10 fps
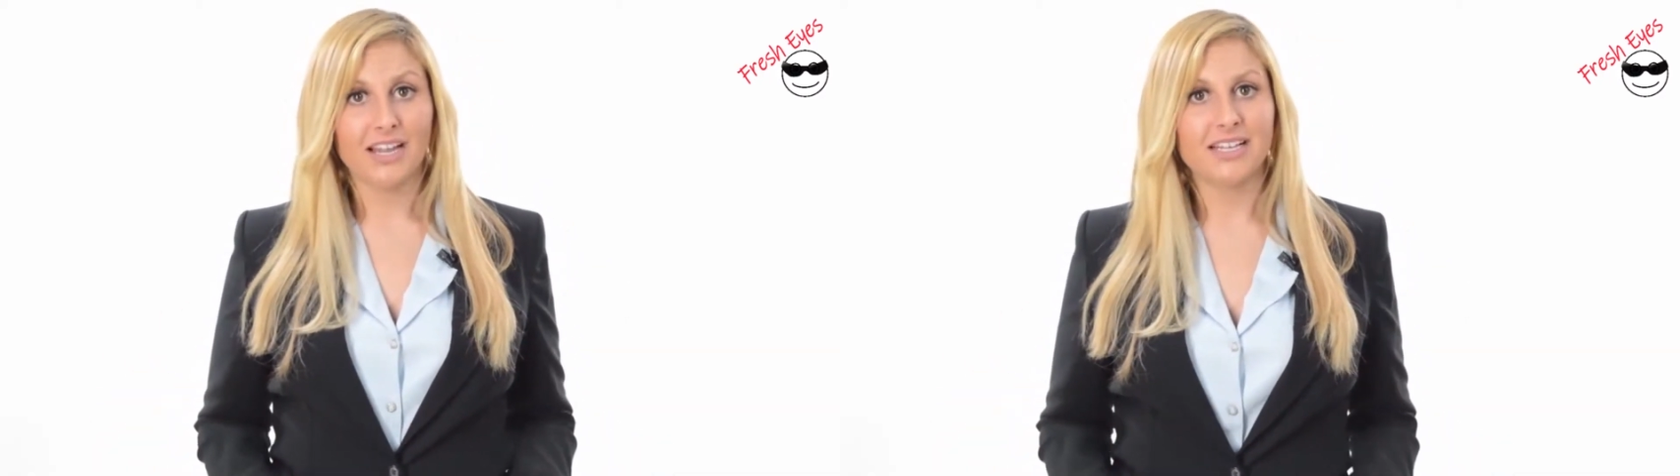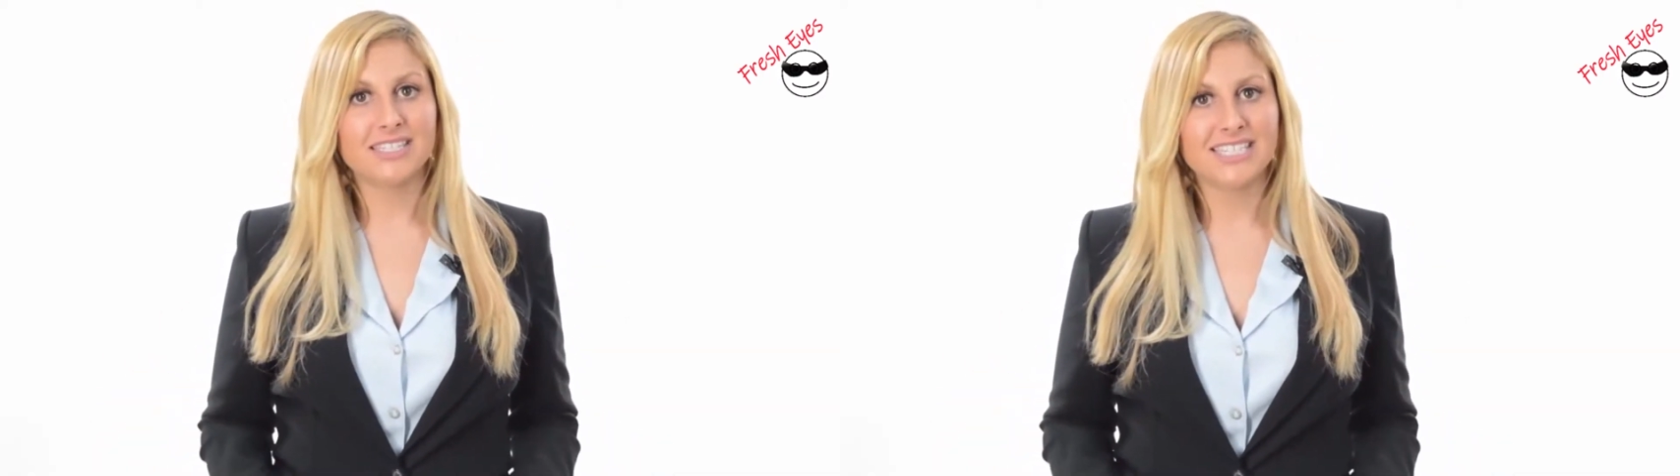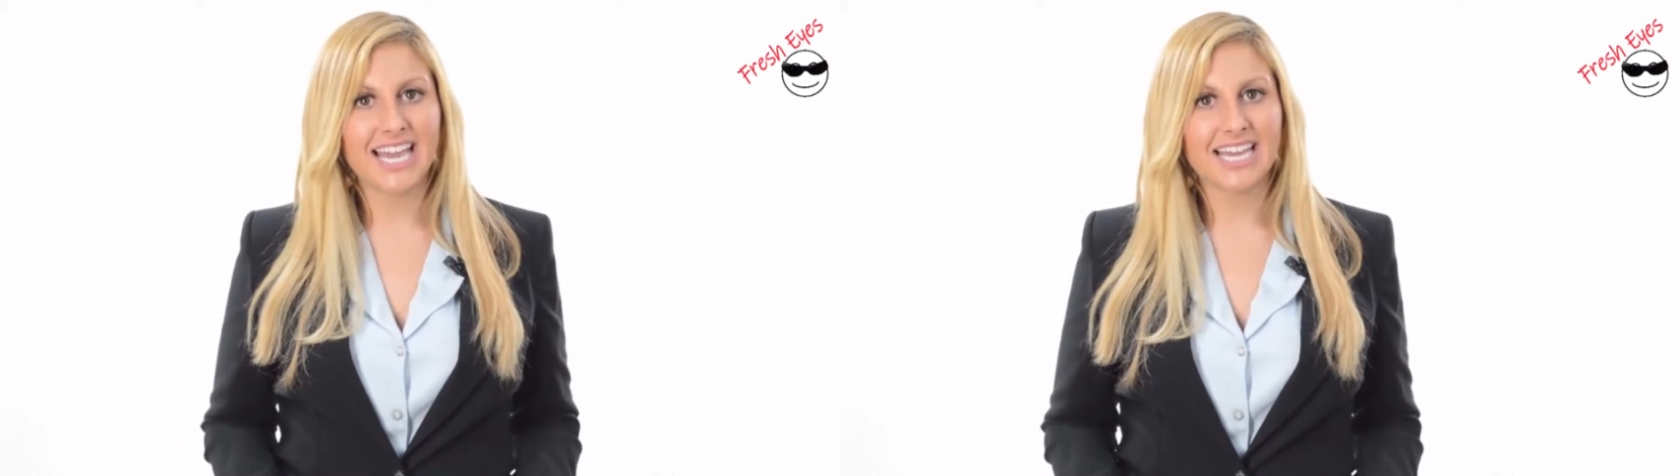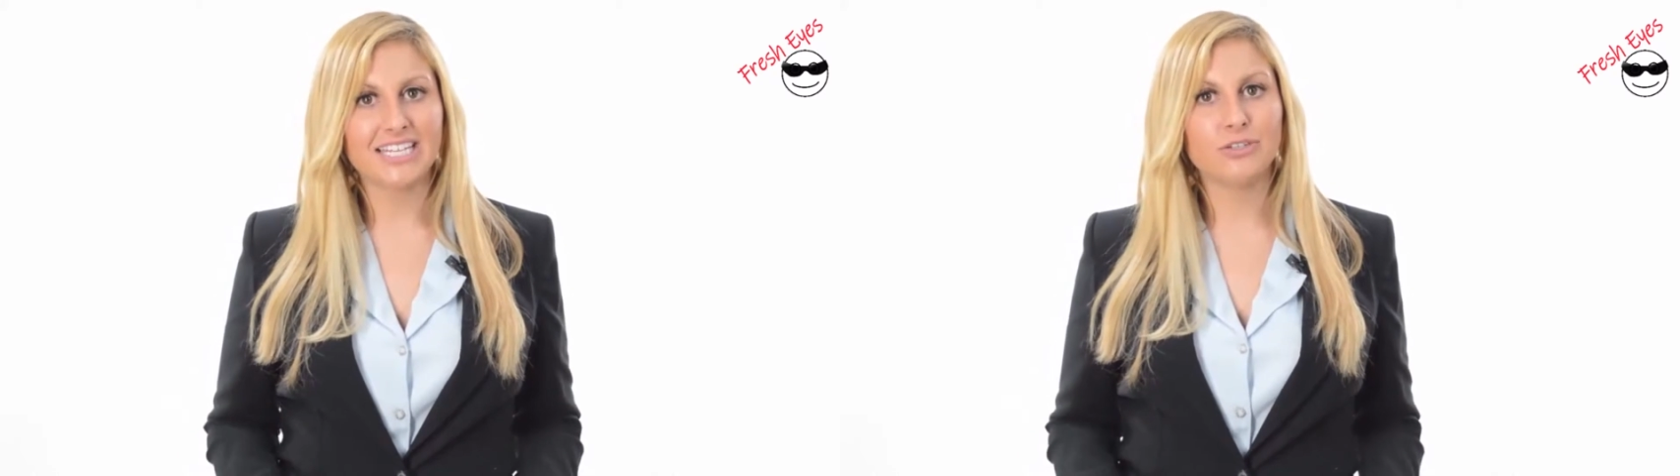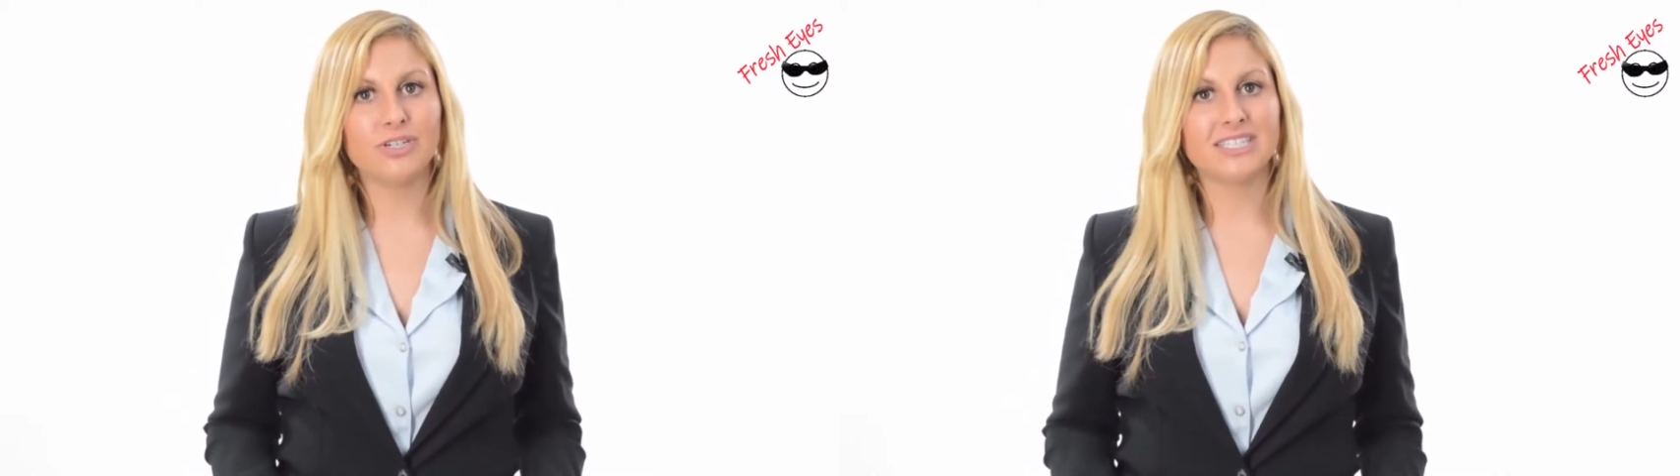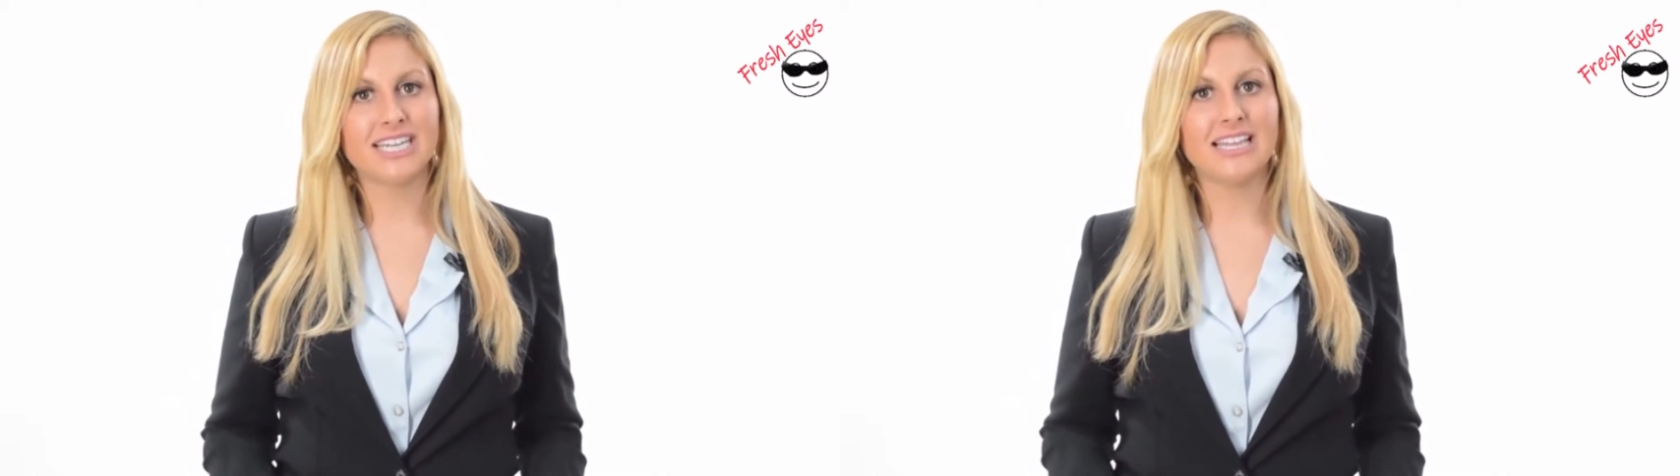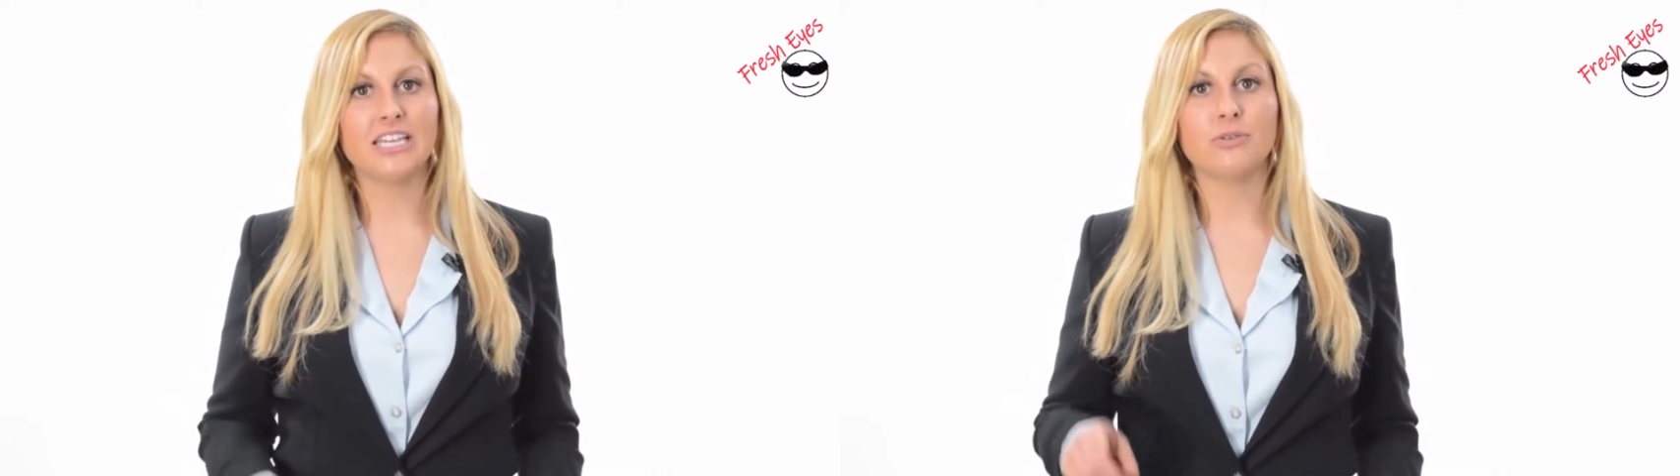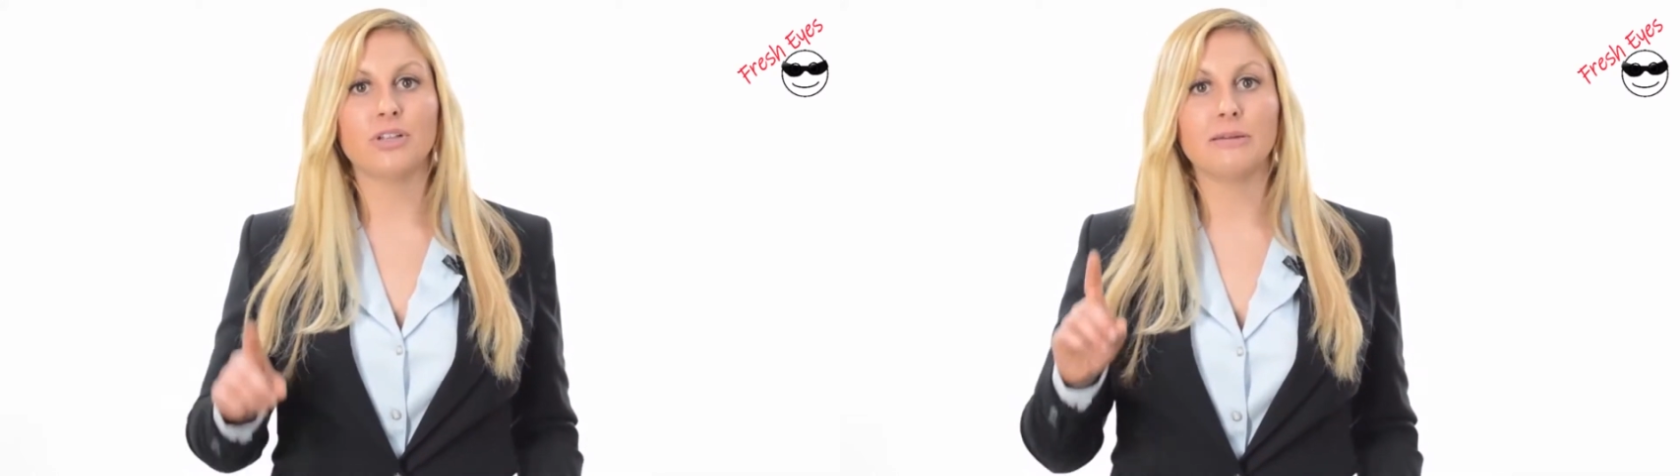Instead, you could say that you will